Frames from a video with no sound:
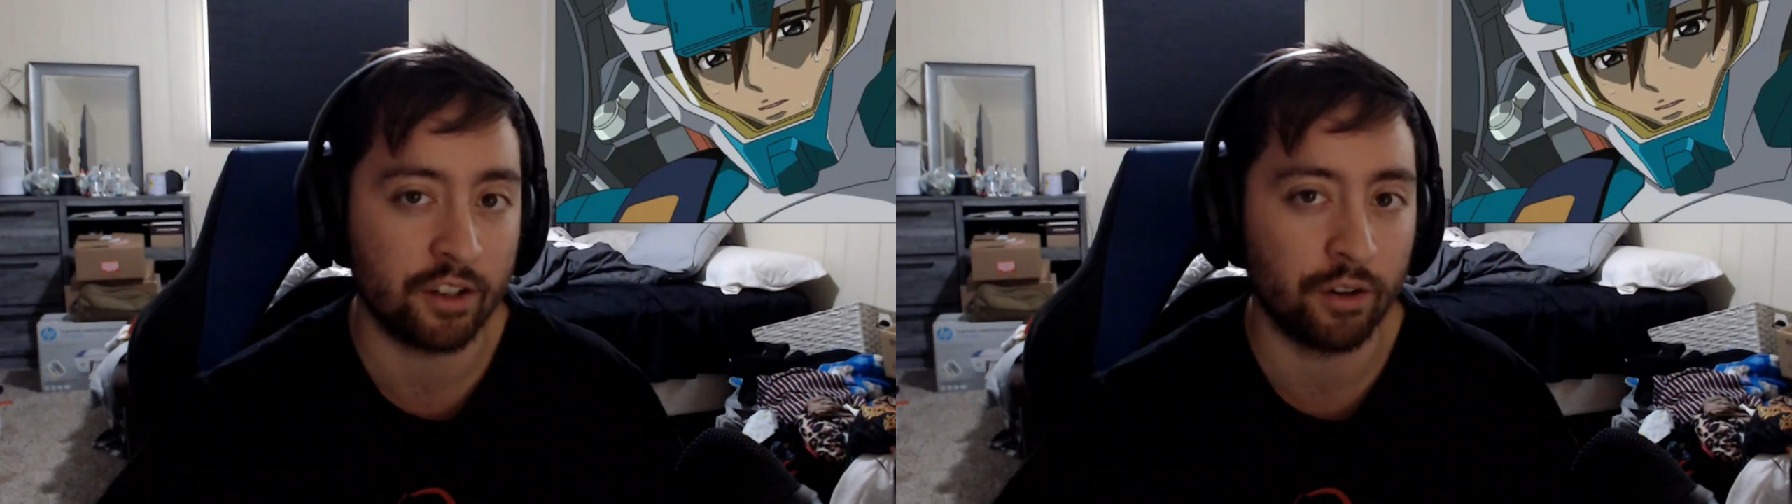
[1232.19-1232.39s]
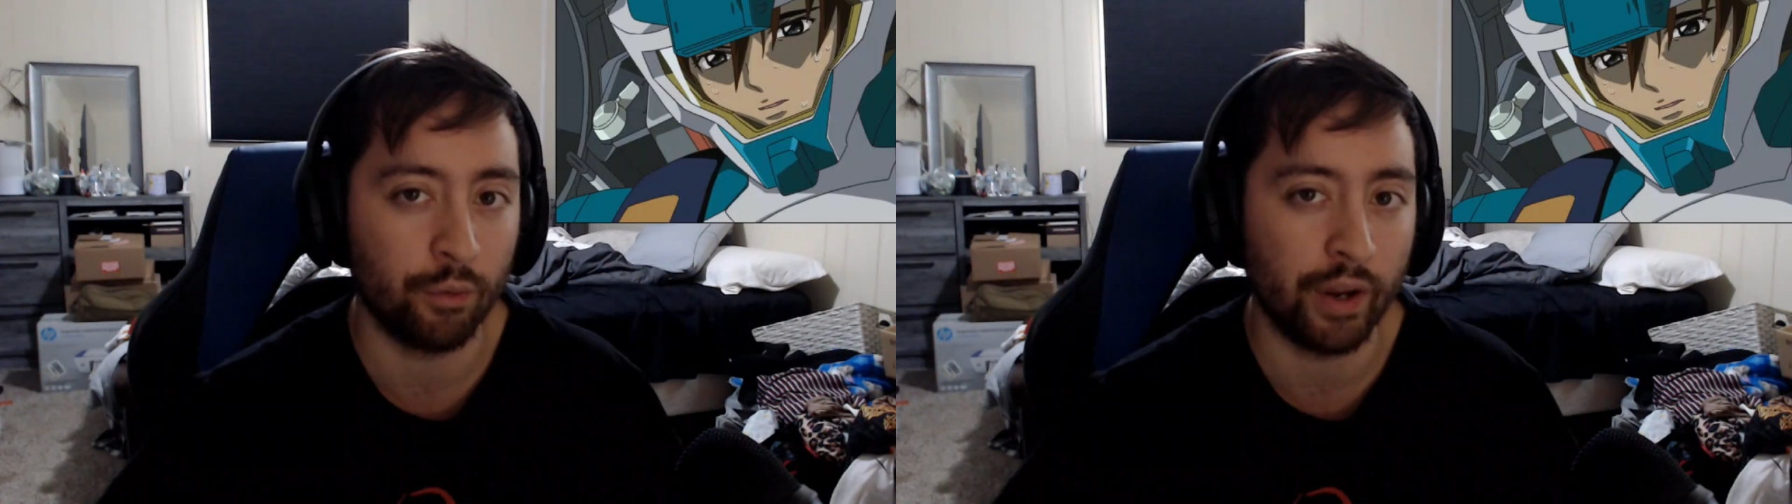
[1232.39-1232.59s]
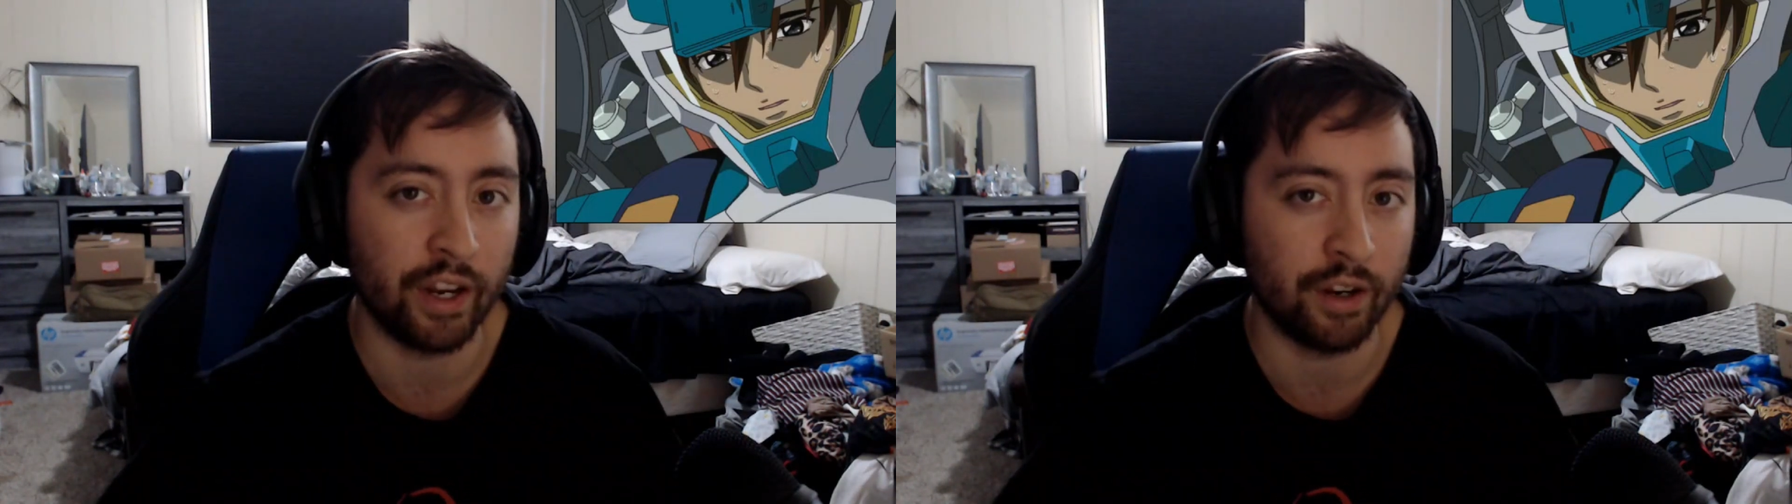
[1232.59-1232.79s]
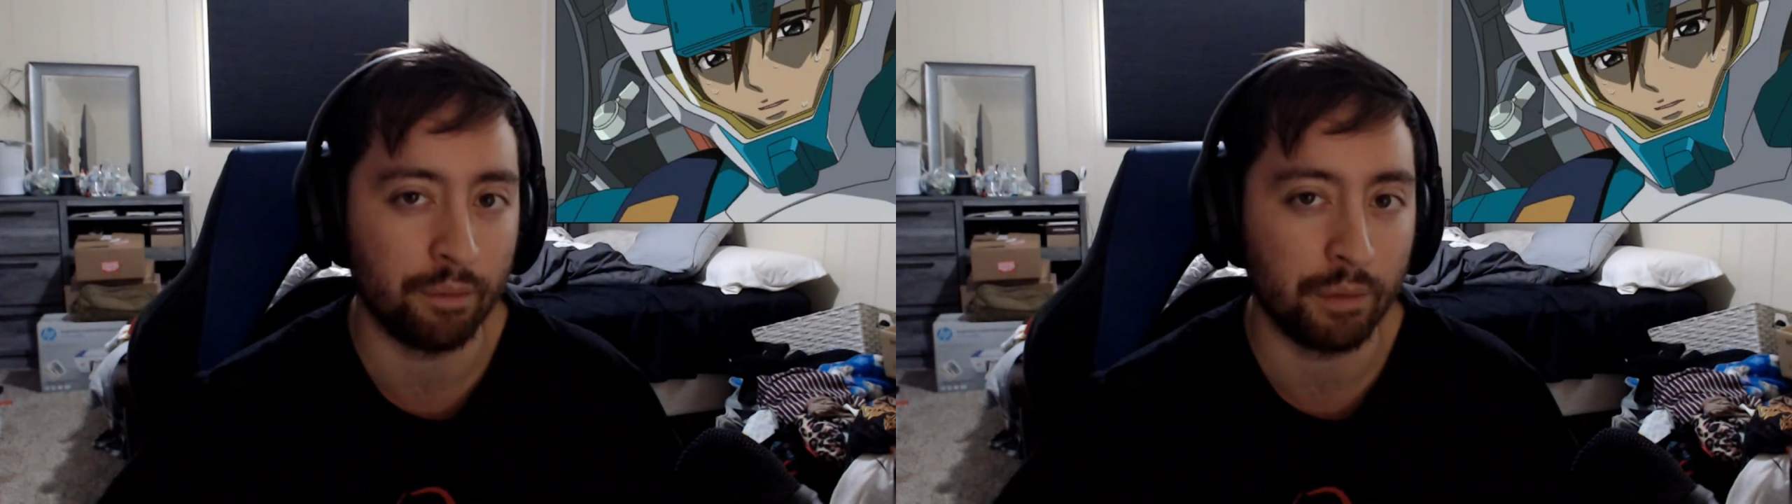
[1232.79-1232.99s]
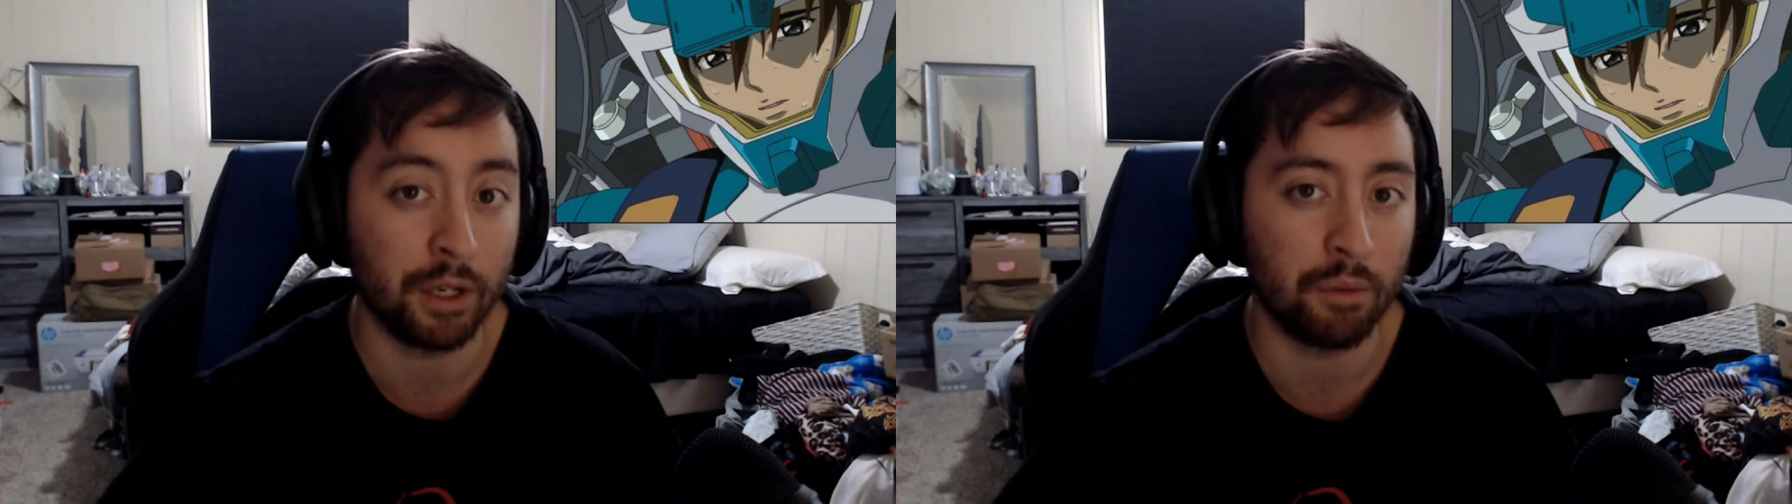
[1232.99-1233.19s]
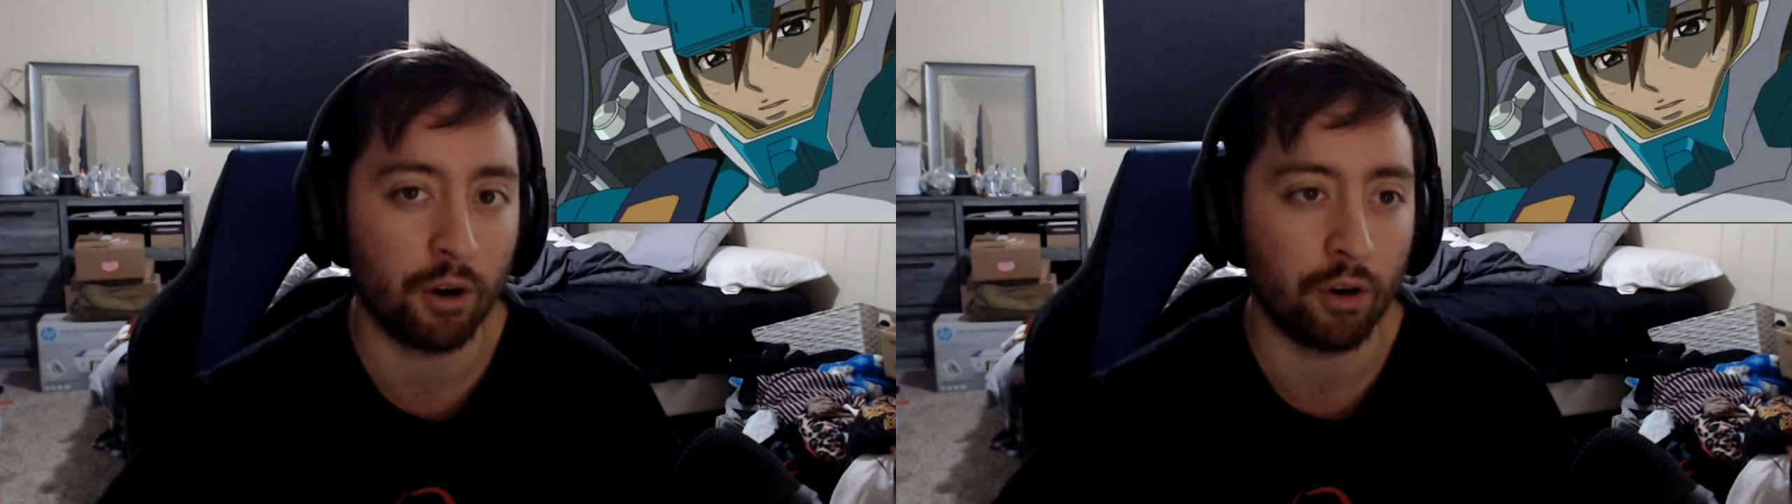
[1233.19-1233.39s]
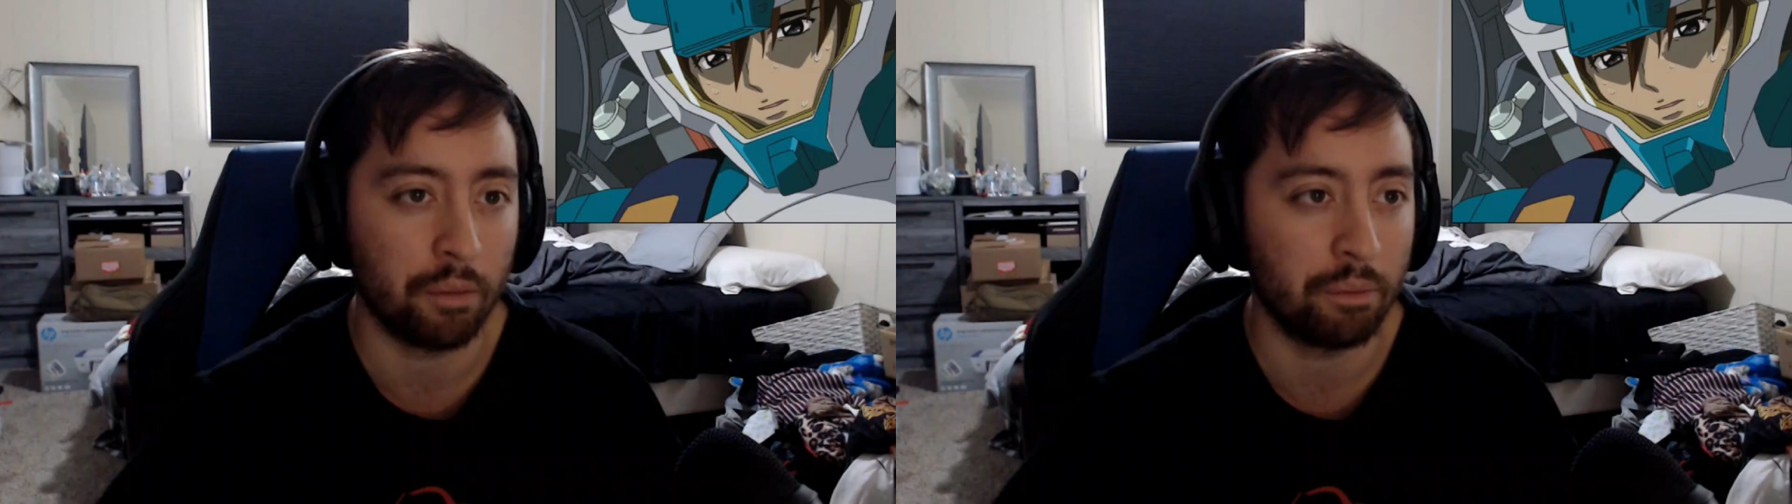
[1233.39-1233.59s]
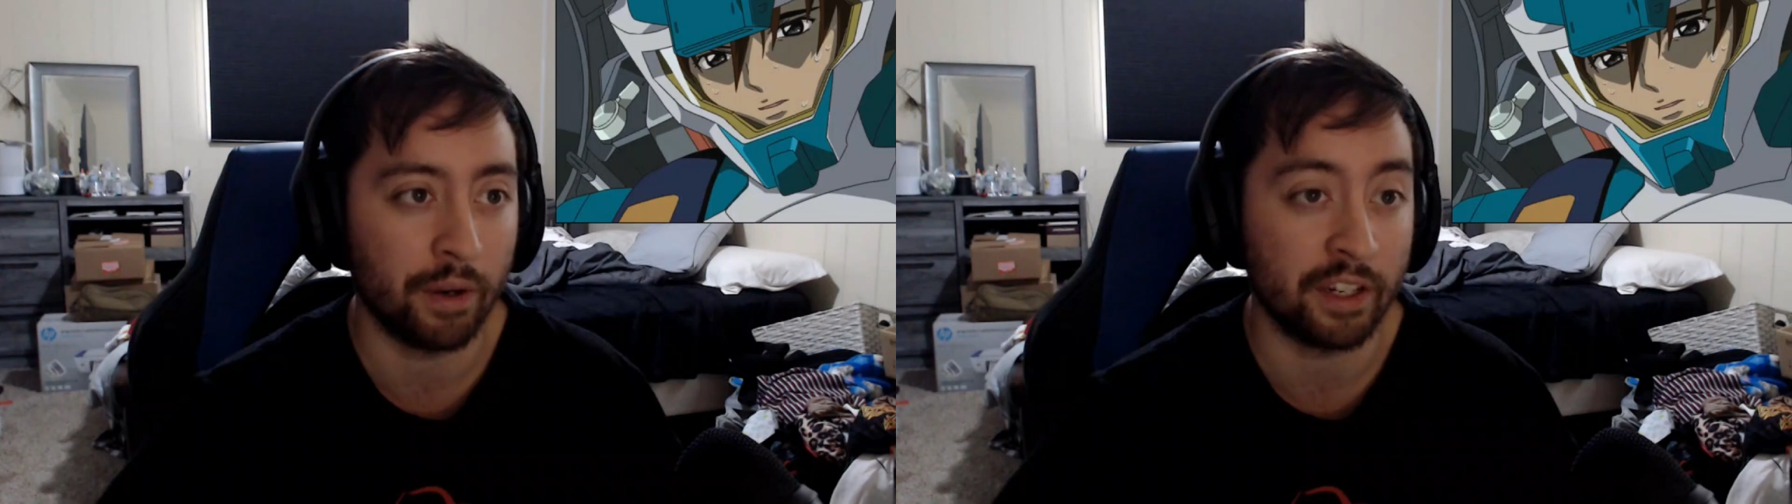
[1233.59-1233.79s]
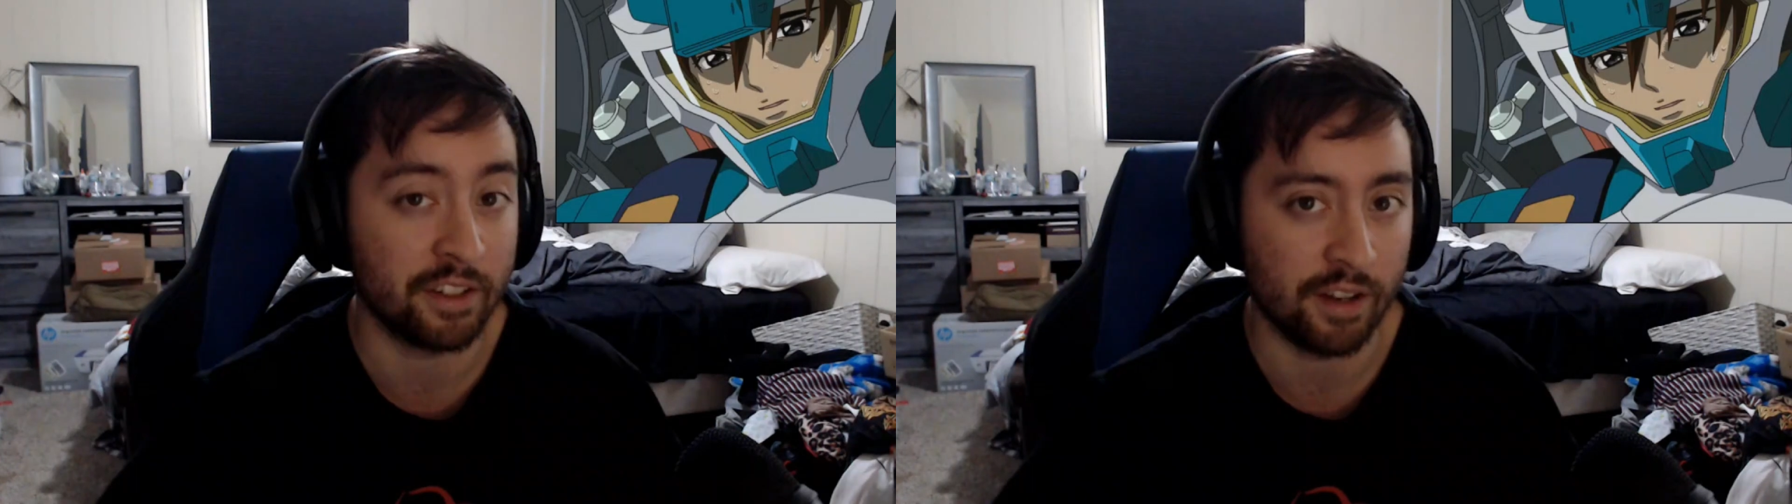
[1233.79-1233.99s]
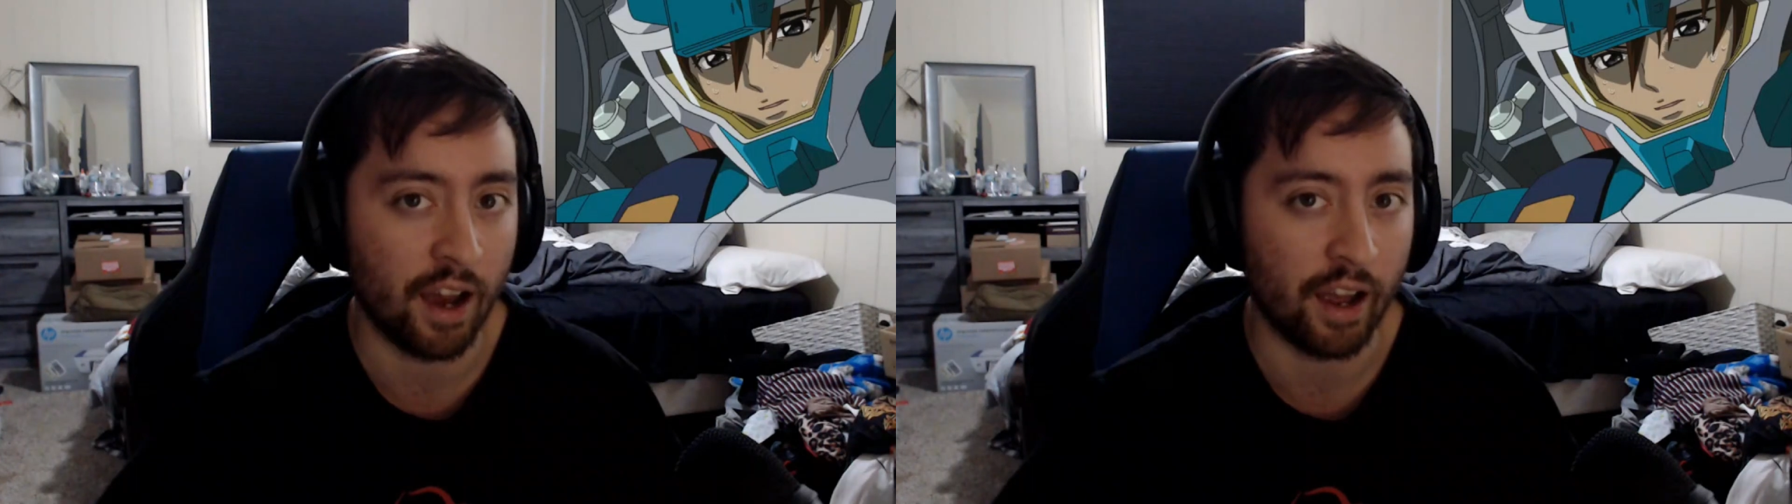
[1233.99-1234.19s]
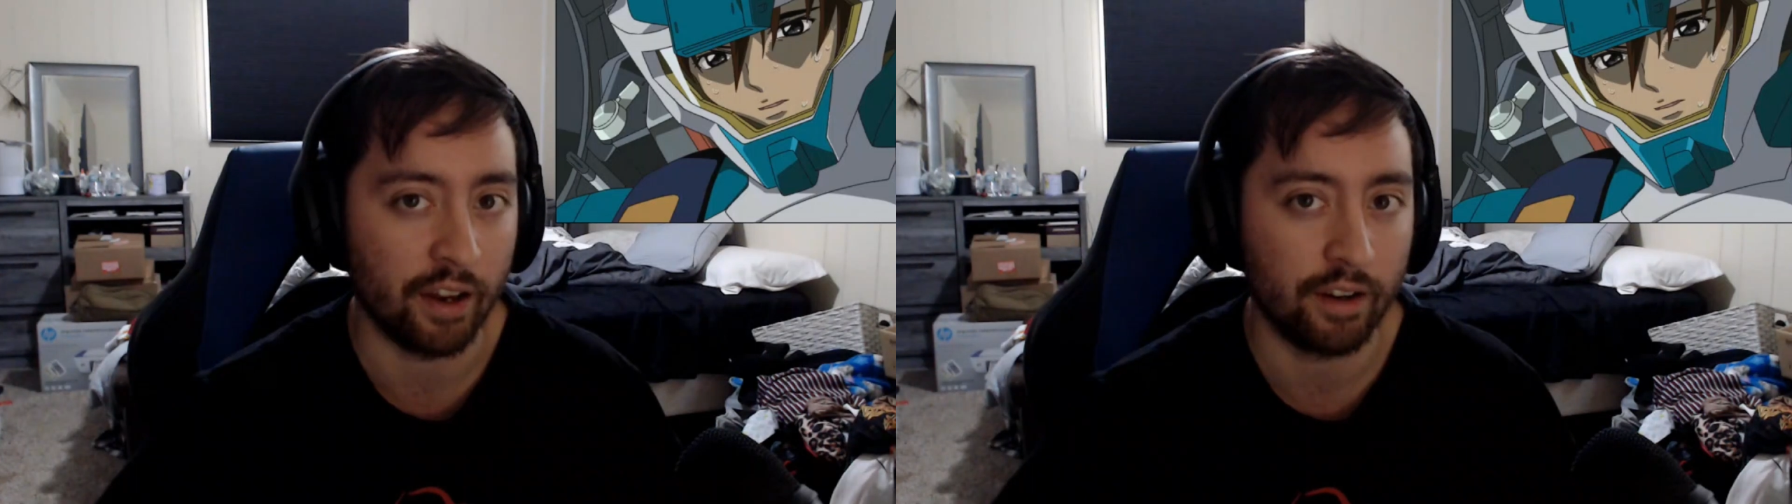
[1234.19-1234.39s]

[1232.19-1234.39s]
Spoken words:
gonna win and beat them all, but he's not.